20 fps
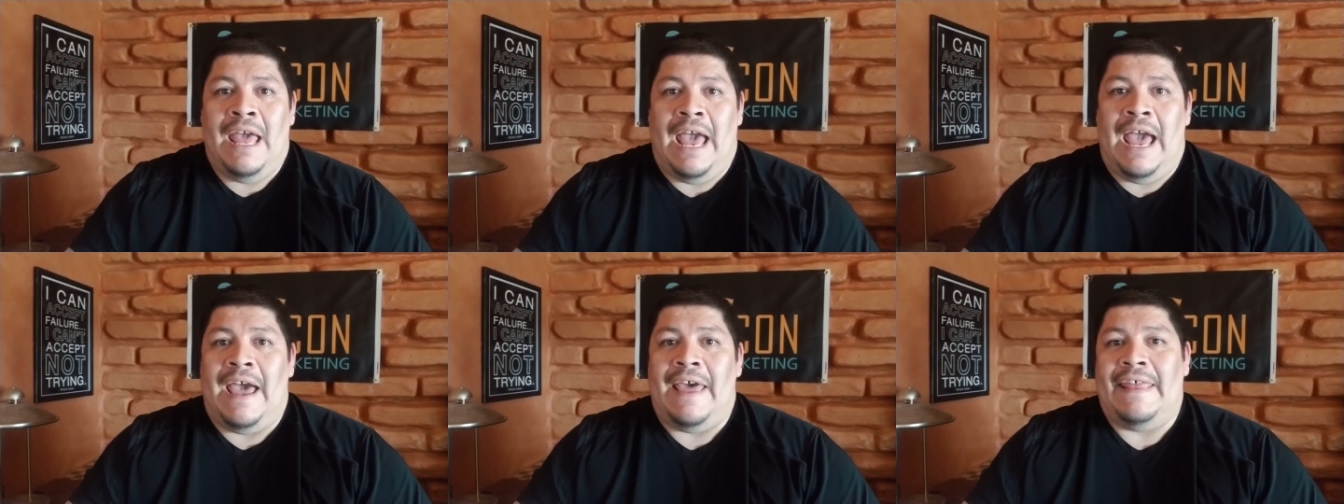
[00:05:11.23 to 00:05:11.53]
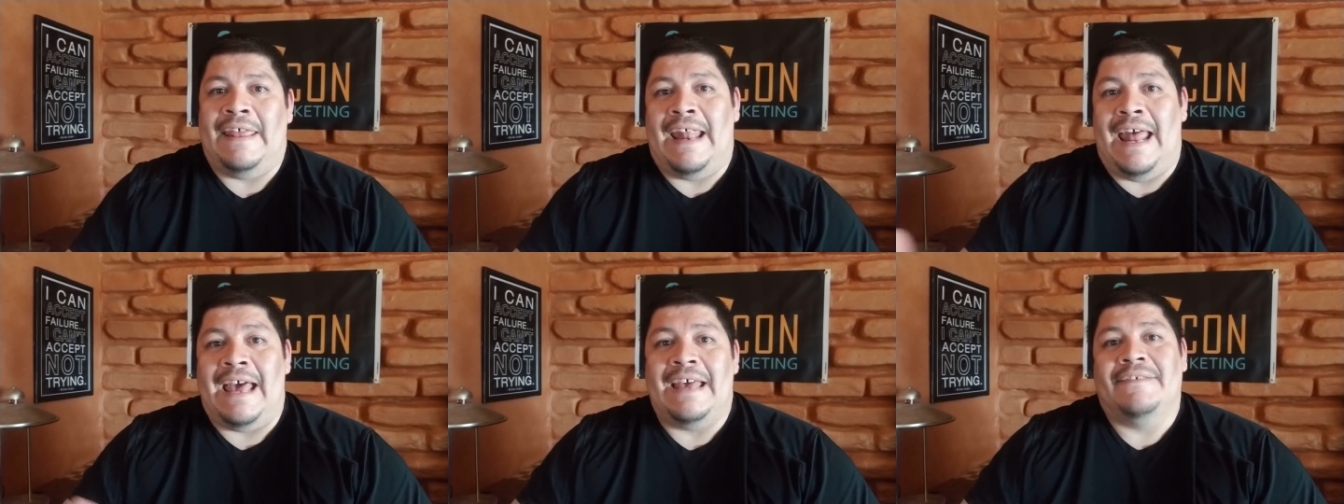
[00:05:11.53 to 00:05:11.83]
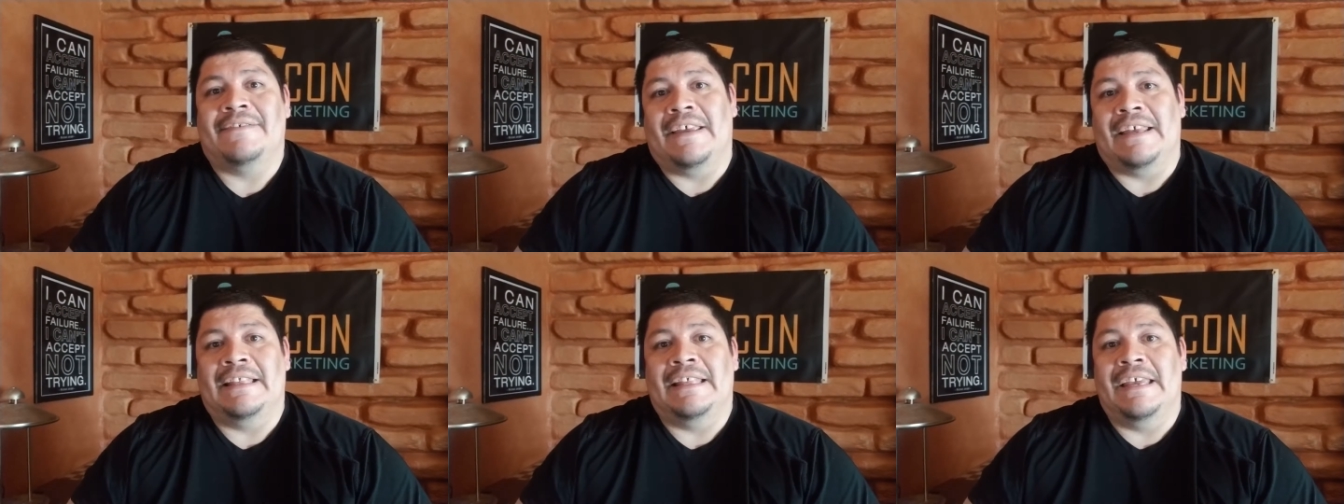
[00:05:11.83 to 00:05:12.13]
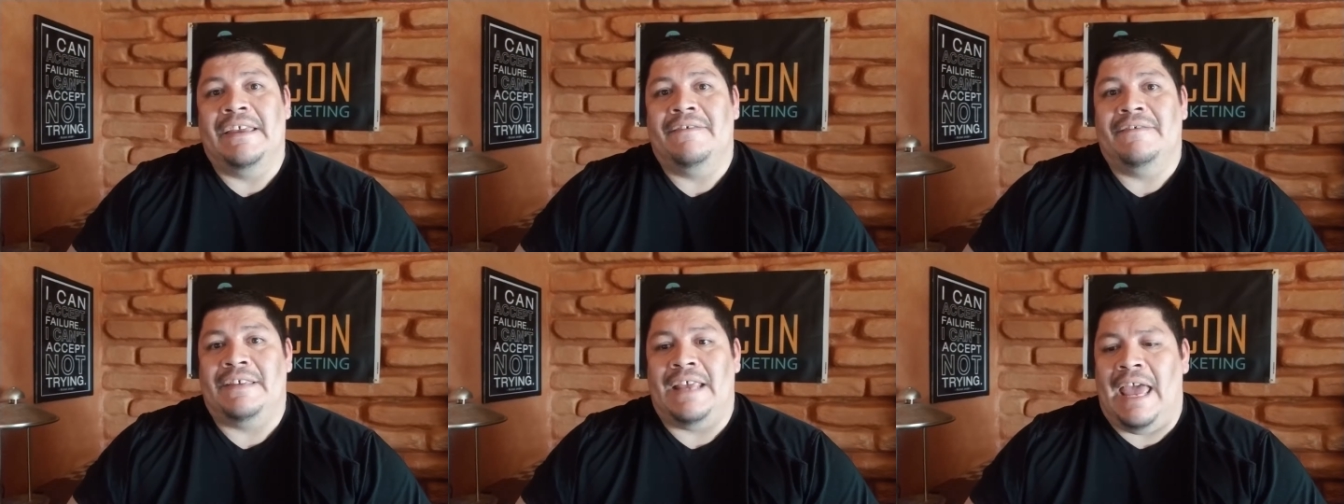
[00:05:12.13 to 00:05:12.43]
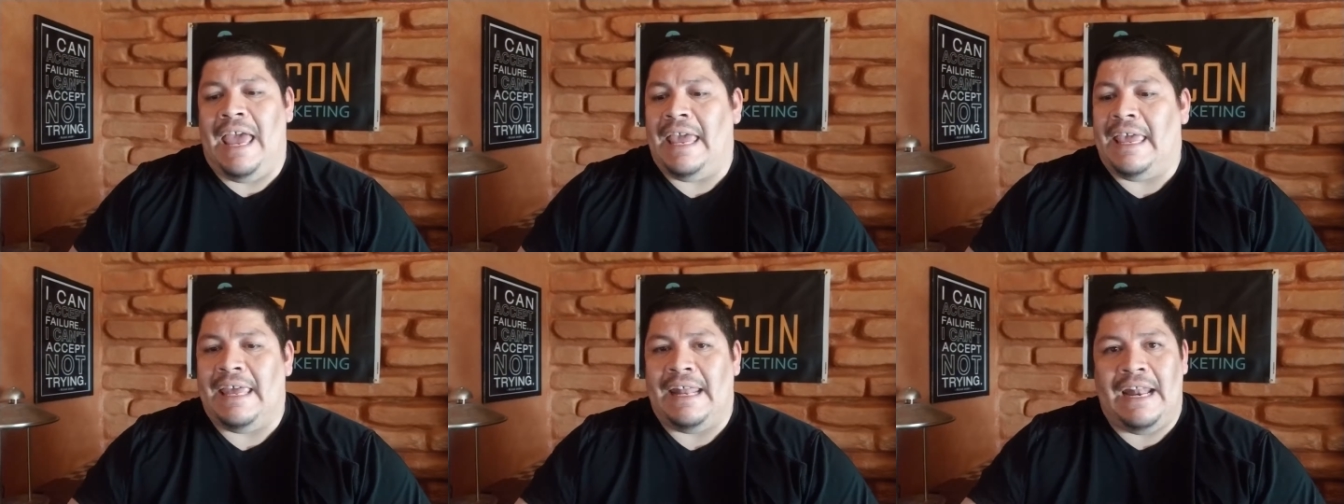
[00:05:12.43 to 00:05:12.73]
and then as they leave, say,
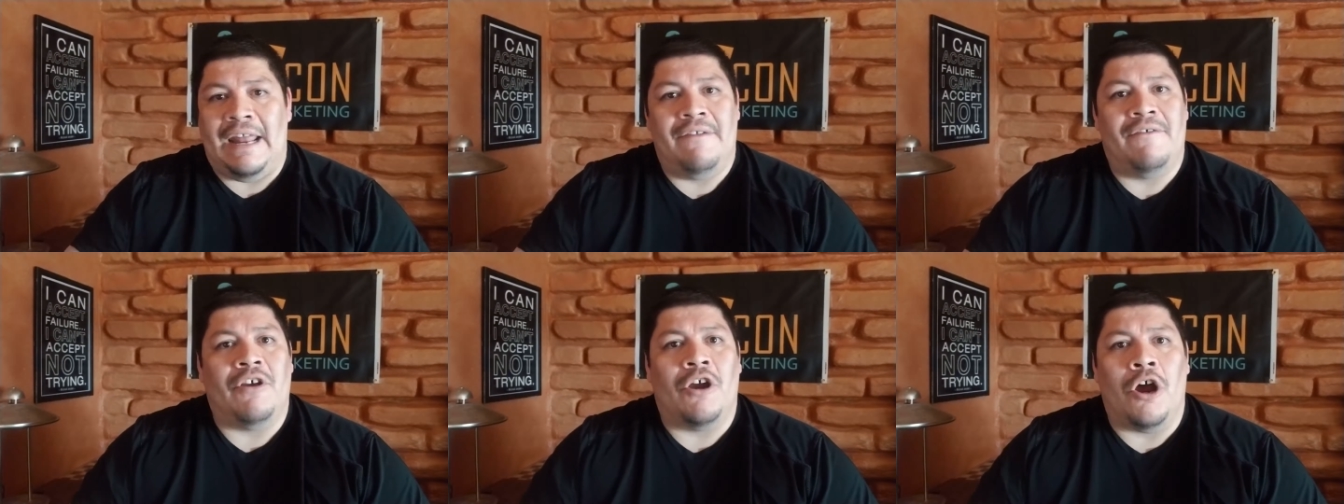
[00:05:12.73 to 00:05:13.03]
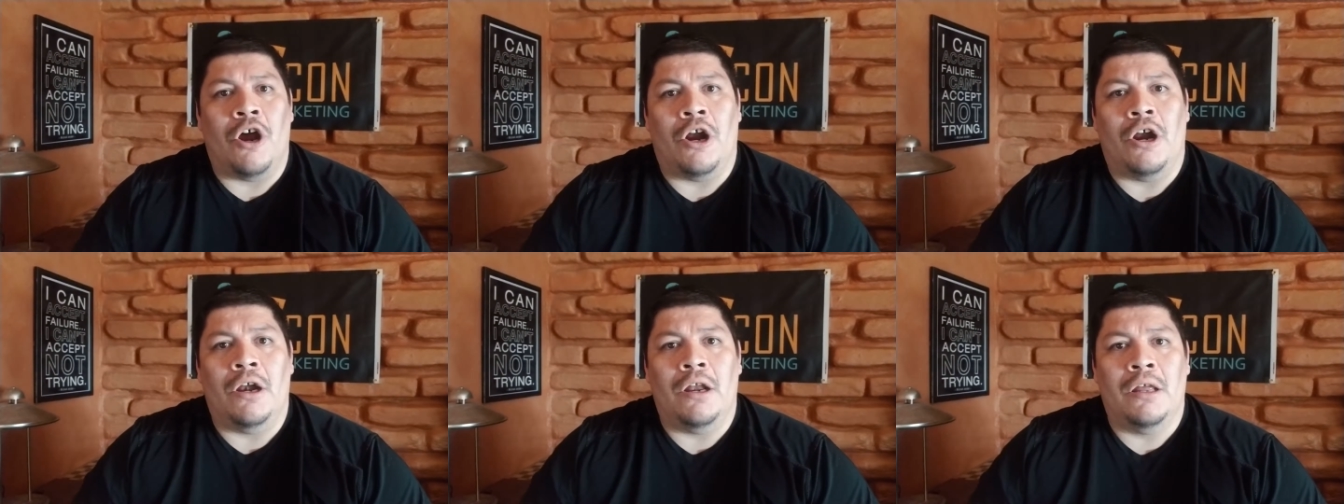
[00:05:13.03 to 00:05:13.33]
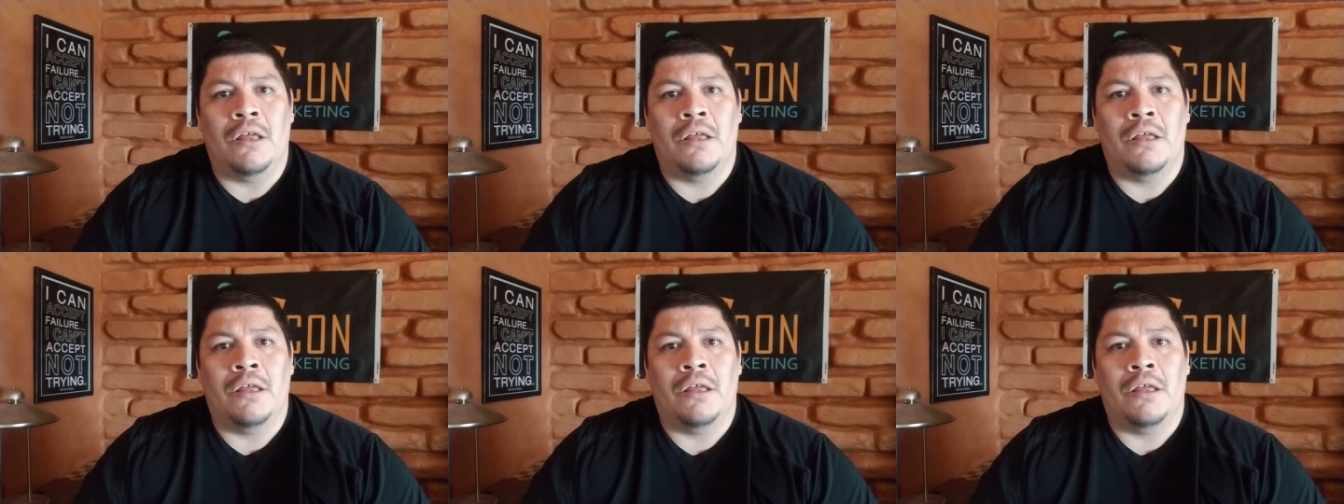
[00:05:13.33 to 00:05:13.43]
"Hey, can I have your card?